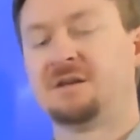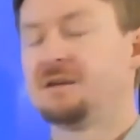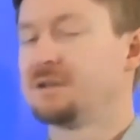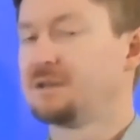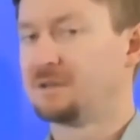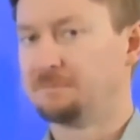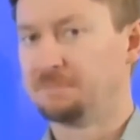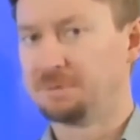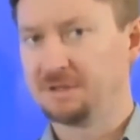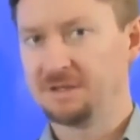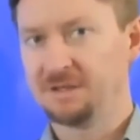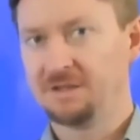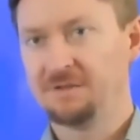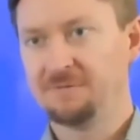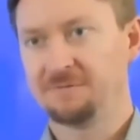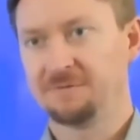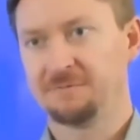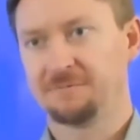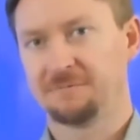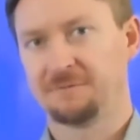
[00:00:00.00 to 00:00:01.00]
completely
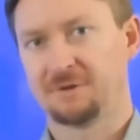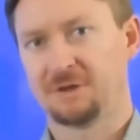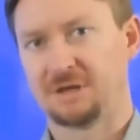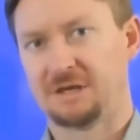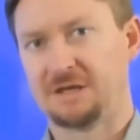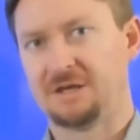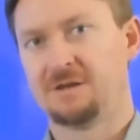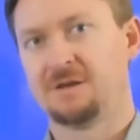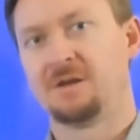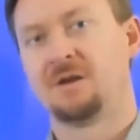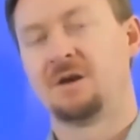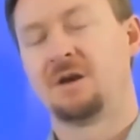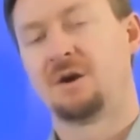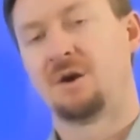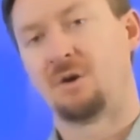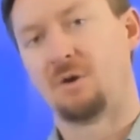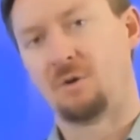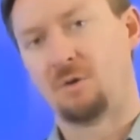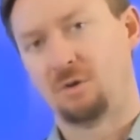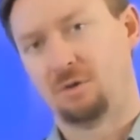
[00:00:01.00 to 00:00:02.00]
for free
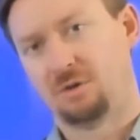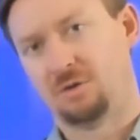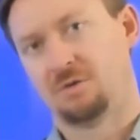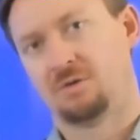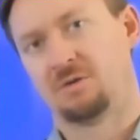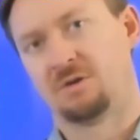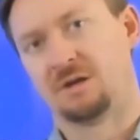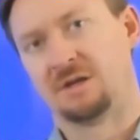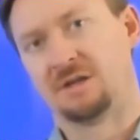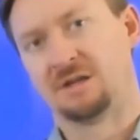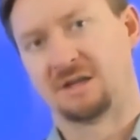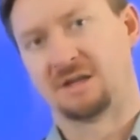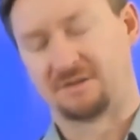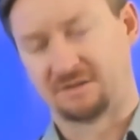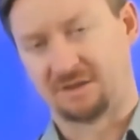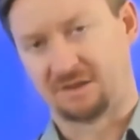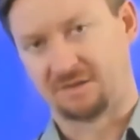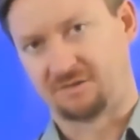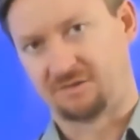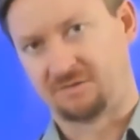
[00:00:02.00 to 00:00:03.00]
online at the
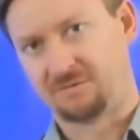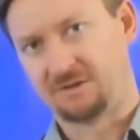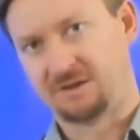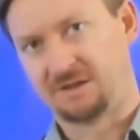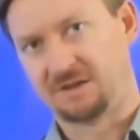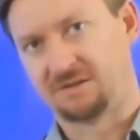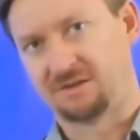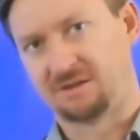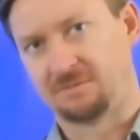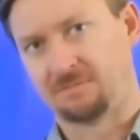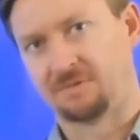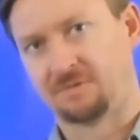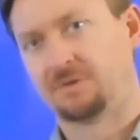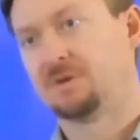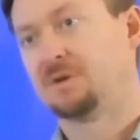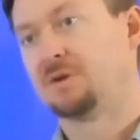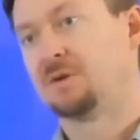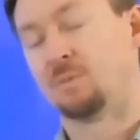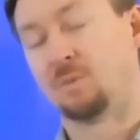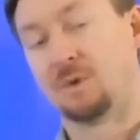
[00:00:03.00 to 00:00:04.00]
touch of your fingertips
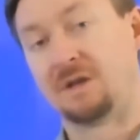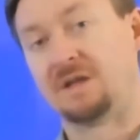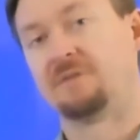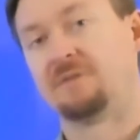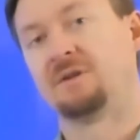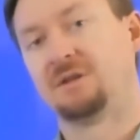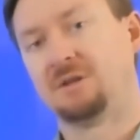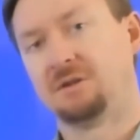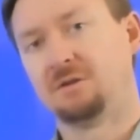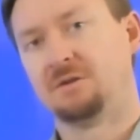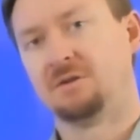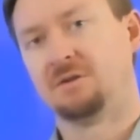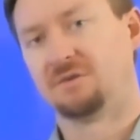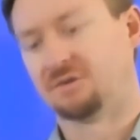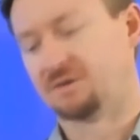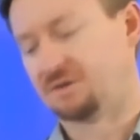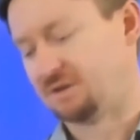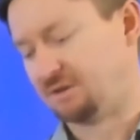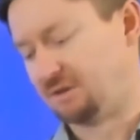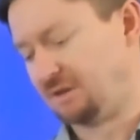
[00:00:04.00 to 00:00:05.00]
whenever you
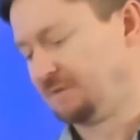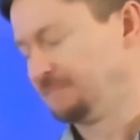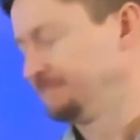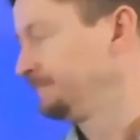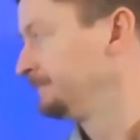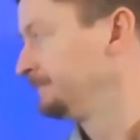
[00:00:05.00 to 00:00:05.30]
desire it.